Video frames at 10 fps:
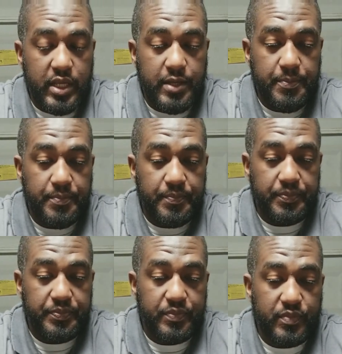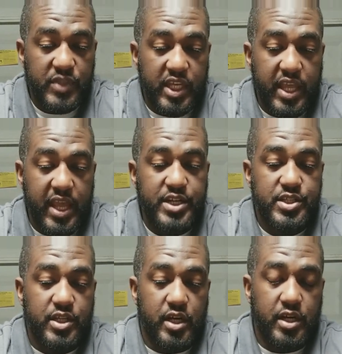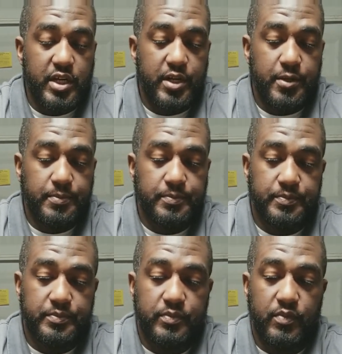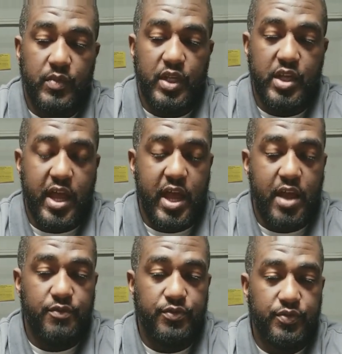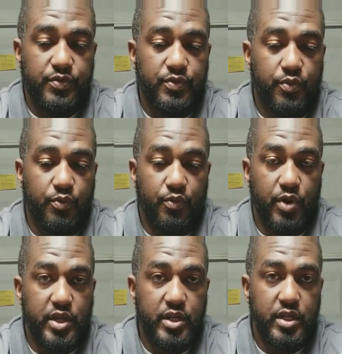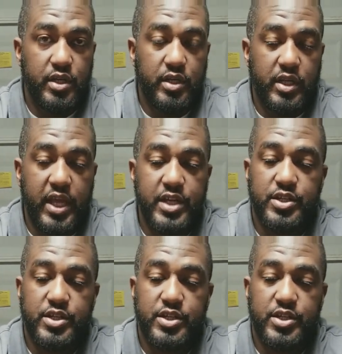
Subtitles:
The gauges on here, you have one